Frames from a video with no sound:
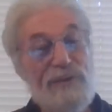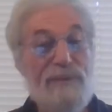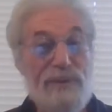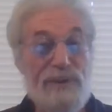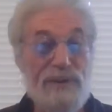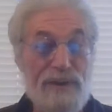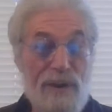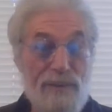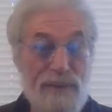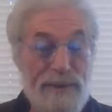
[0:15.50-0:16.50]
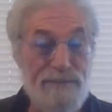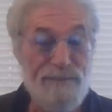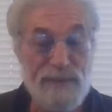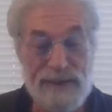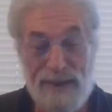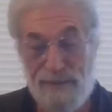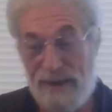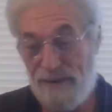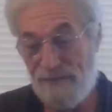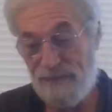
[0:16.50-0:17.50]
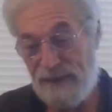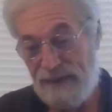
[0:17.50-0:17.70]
ever since COVID came out